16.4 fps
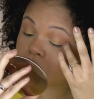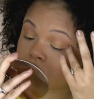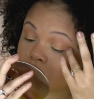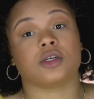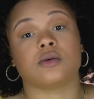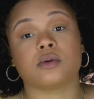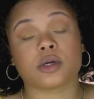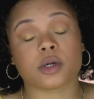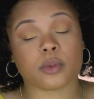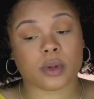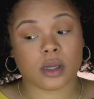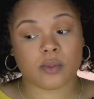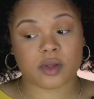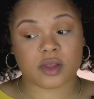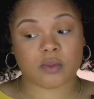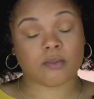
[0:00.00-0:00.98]
Do you agree
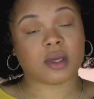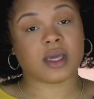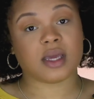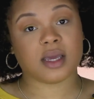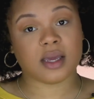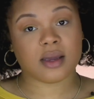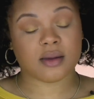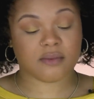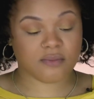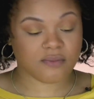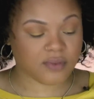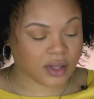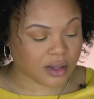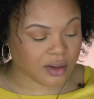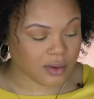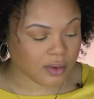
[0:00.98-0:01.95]
with me and
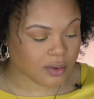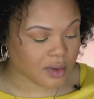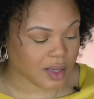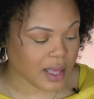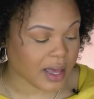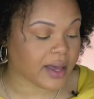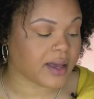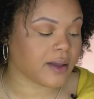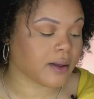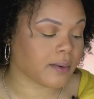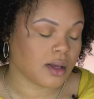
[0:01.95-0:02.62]
feel like